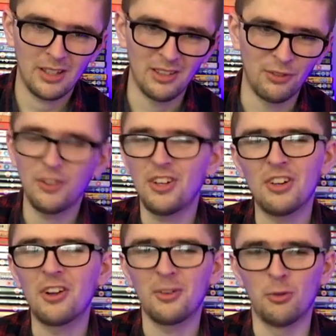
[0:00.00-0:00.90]
the
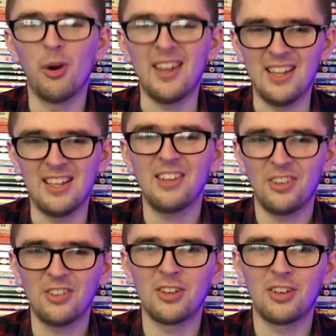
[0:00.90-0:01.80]
facilities aren't great.
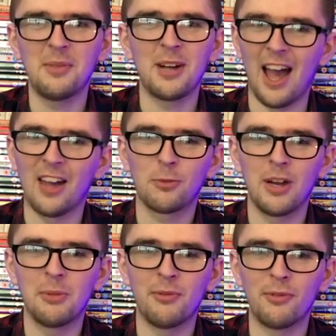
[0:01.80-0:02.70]
This is a cinema that has
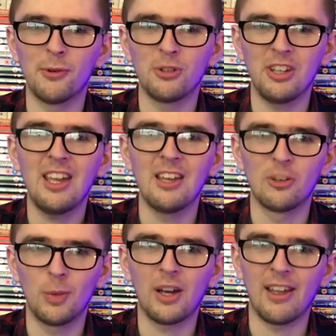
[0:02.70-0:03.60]
been open for 40
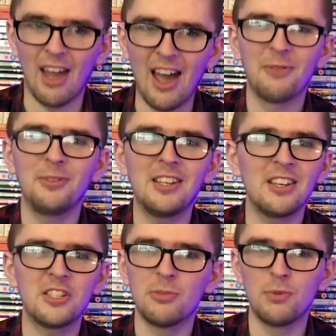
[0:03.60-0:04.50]
years, but they have your
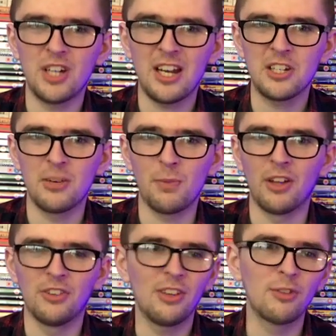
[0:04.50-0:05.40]
digital projection in
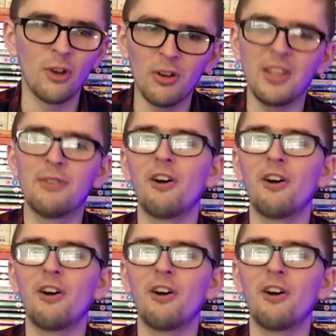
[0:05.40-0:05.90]
place. You've got your